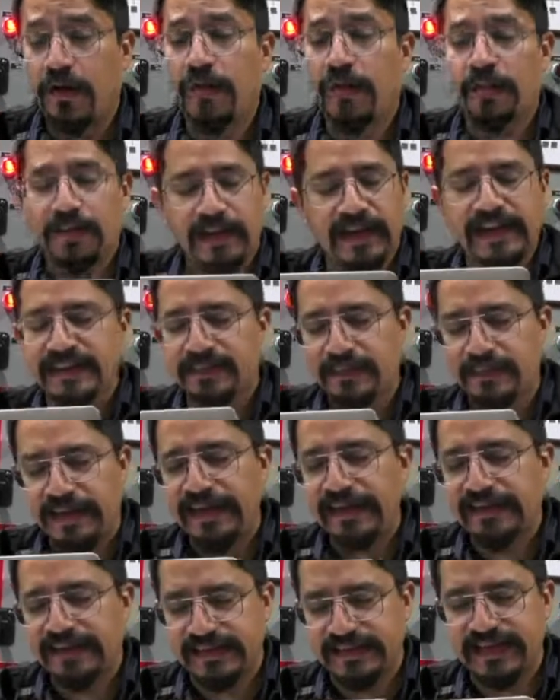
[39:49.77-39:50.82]
Class
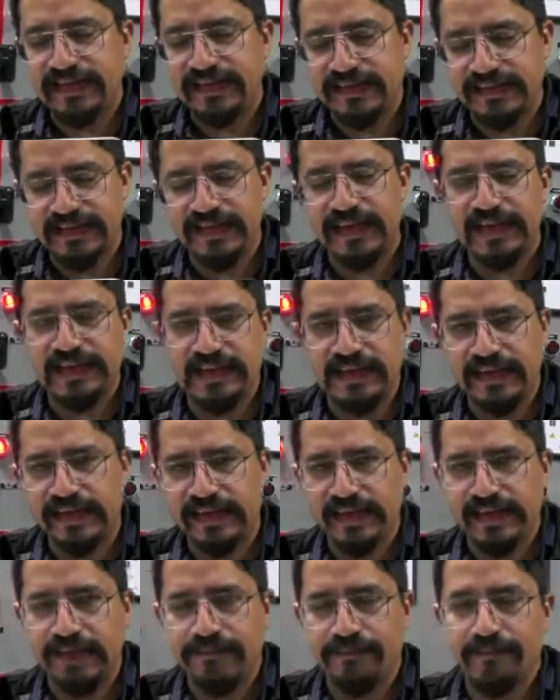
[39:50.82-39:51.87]
B, C, D, E
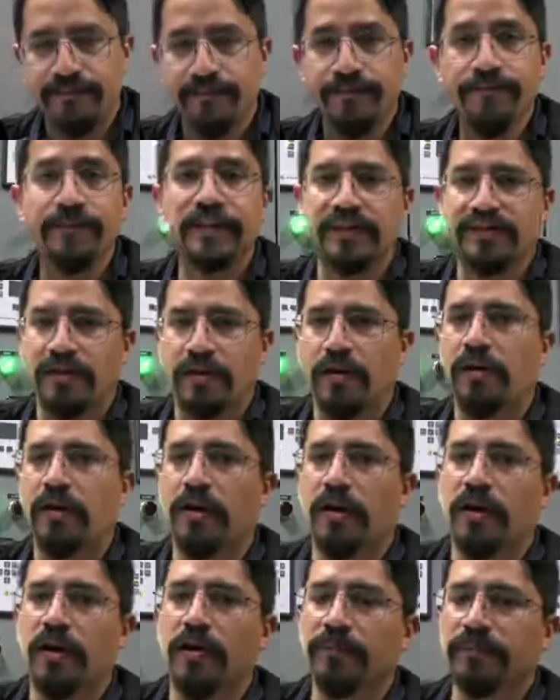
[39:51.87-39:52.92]
is an
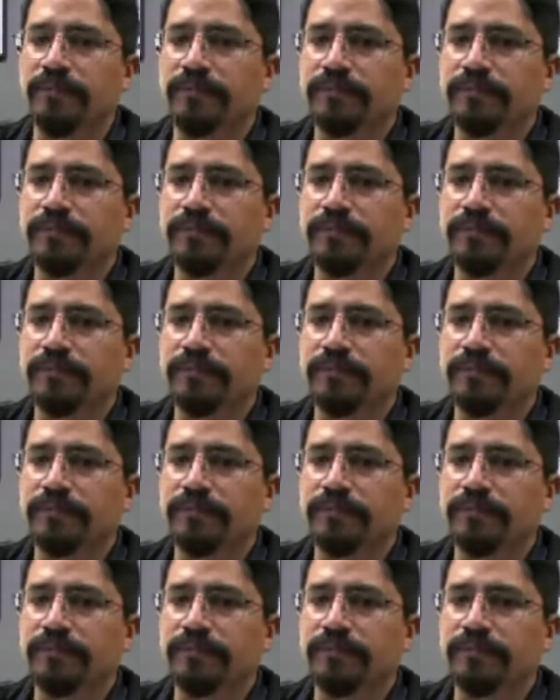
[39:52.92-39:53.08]
alarm.